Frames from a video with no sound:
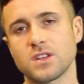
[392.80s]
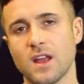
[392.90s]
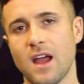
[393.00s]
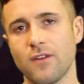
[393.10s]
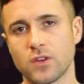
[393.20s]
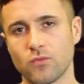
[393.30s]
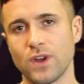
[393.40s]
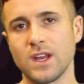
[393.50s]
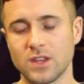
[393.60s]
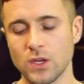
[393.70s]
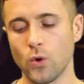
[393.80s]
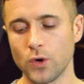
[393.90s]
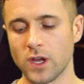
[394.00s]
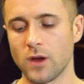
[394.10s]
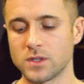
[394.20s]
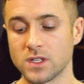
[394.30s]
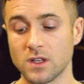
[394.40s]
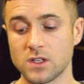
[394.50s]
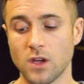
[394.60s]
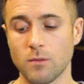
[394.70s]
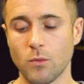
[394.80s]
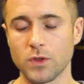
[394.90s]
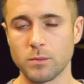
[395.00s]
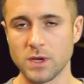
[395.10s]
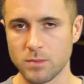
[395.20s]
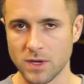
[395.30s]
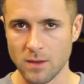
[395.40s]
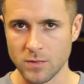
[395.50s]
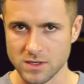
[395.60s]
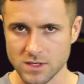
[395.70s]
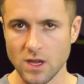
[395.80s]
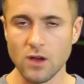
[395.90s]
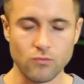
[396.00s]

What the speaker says: doesn't have to read the audio to determine what the BPM is.